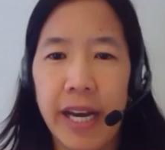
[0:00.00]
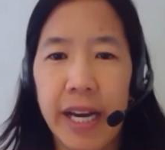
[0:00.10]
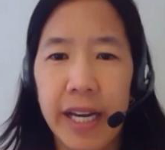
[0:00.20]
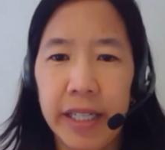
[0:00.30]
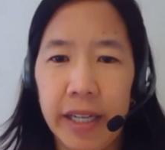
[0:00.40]

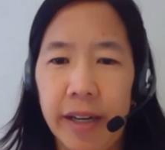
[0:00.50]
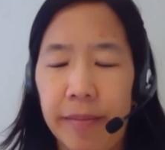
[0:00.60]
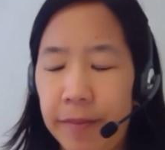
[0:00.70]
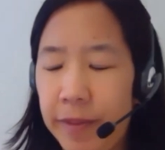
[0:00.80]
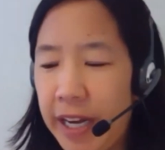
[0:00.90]
add
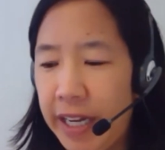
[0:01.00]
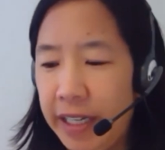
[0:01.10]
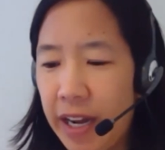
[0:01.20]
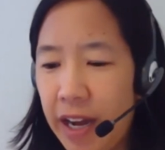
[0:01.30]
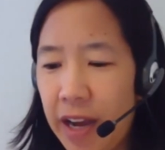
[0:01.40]
that
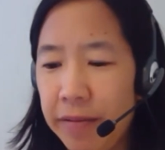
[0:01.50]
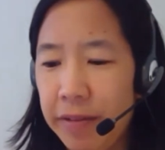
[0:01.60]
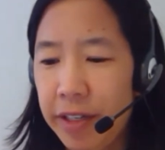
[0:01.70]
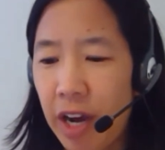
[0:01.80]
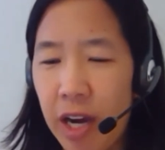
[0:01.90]
I
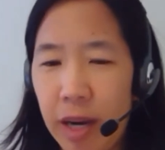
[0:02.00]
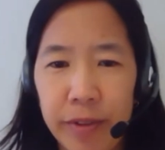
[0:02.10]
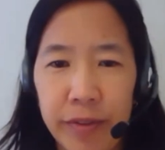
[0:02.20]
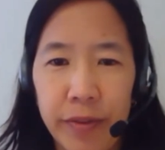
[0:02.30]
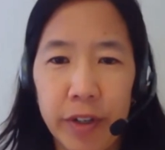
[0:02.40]
would
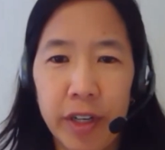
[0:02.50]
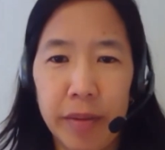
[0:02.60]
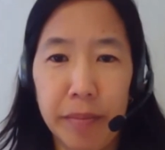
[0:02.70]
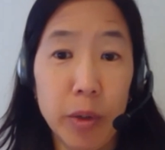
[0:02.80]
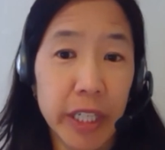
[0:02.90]
opt for
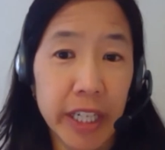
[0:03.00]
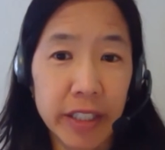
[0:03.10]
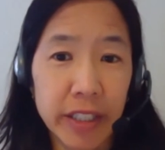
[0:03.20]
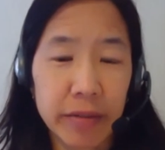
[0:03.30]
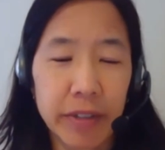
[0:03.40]

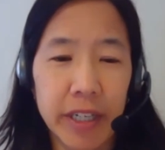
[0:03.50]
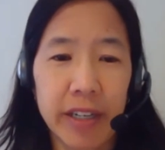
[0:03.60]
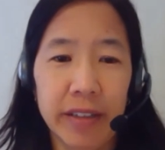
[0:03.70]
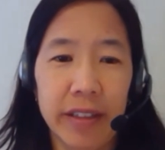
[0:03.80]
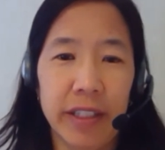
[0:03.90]
motels
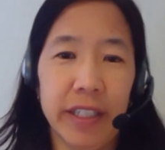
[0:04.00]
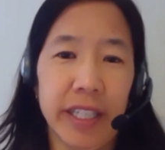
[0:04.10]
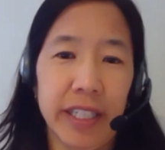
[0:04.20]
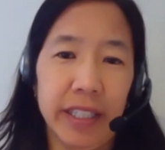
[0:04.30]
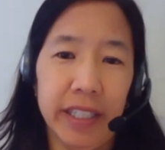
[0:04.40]
where
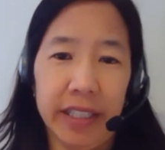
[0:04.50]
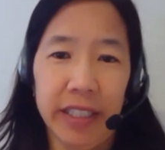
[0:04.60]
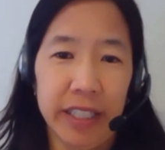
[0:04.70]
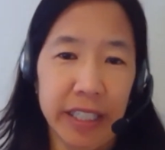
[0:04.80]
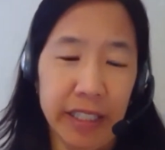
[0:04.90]

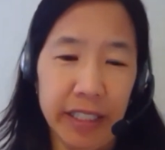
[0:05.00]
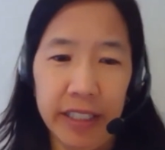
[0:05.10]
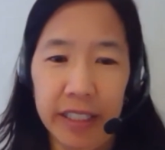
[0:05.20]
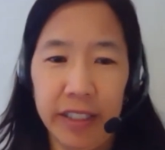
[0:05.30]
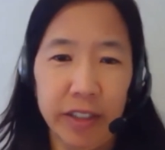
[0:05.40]

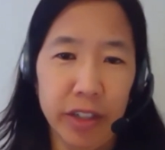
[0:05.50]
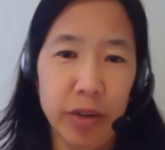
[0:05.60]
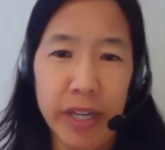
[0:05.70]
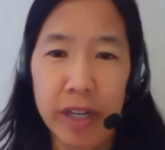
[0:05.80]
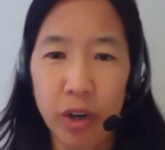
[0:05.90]
there's
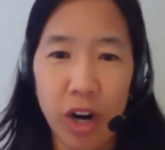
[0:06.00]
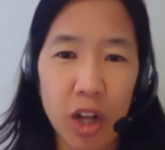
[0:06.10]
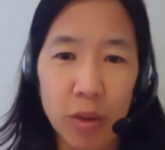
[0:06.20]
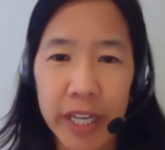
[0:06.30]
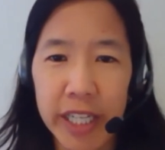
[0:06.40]
no indoor
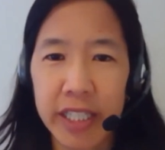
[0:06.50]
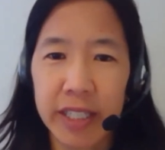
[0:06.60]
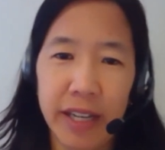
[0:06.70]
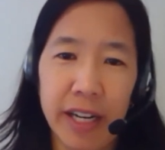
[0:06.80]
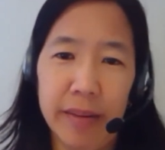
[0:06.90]
hallways,
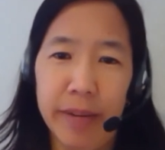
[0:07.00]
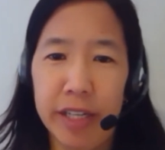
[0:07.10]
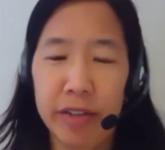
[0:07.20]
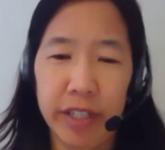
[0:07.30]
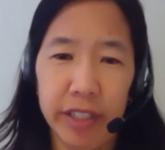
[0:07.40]

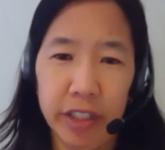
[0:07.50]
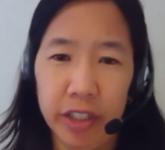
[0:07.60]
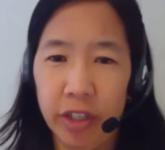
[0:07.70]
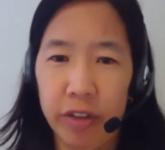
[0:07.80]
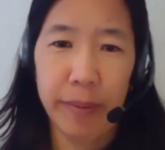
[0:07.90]
and you can
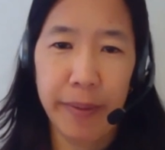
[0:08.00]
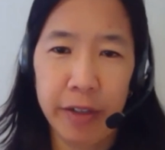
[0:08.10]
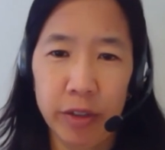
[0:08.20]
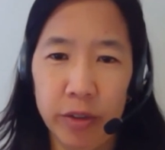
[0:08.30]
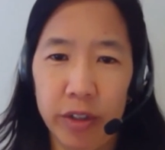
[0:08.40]
just go
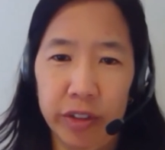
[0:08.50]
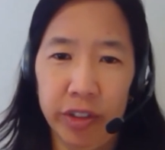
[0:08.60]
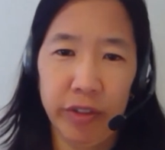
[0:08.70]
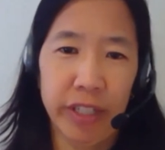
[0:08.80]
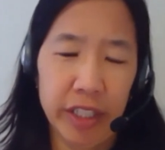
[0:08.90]
outdoors
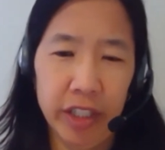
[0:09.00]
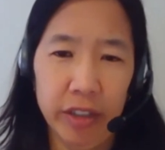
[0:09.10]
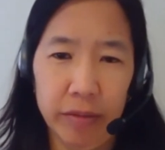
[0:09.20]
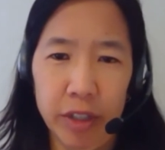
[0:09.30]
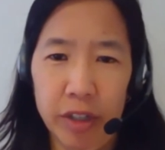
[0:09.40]
straight to
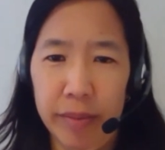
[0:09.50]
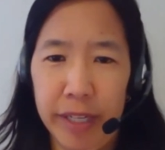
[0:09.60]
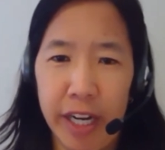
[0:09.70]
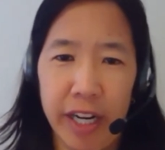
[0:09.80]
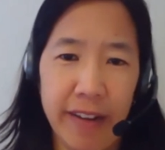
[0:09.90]
your room
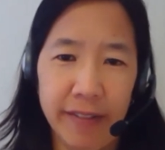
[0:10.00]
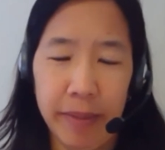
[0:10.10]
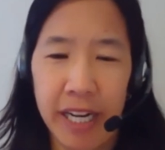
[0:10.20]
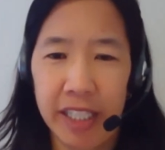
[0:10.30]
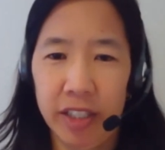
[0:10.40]
and not have to
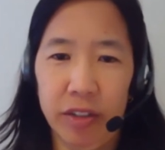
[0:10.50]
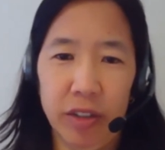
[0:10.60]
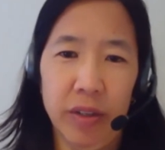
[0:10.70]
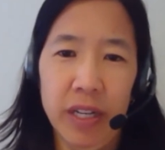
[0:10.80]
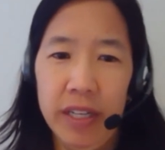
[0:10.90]
pass
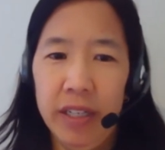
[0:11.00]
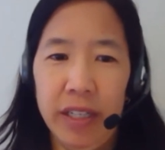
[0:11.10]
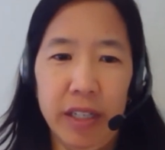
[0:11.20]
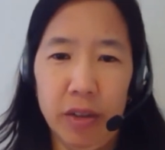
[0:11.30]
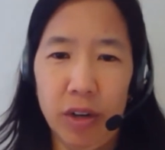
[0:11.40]
through
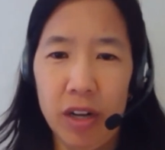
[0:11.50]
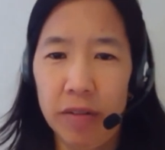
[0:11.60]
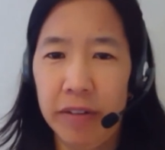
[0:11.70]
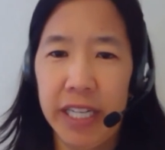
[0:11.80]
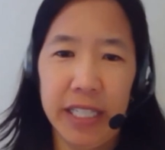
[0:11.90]
indoor
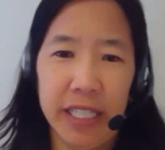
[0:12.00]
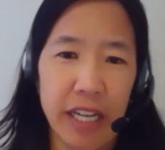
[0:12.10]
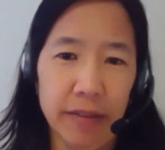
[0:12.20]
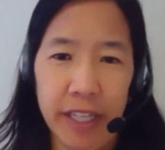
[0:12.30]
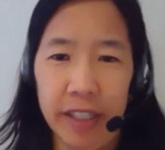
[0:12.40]
hallways,
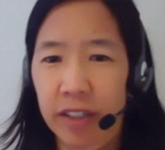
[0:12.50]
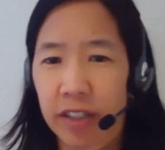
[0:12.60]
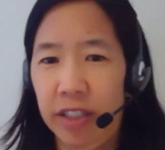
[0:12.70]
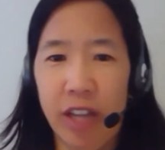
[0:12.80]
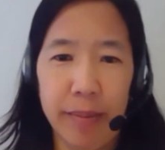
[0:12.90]

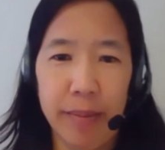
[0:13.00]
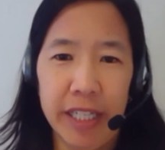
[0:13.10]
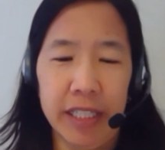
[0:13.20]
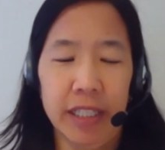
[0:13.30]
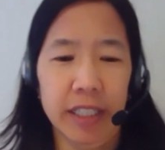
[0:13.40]
elevators,
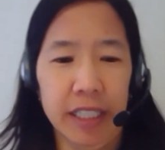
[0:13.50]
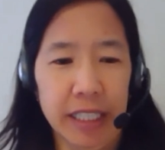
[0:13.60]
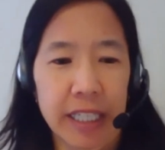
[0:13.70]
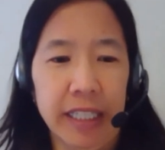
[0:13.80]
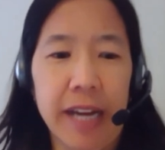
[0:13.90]
lobbies, and
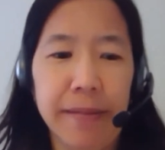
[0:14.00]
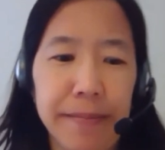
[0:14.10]
things like that.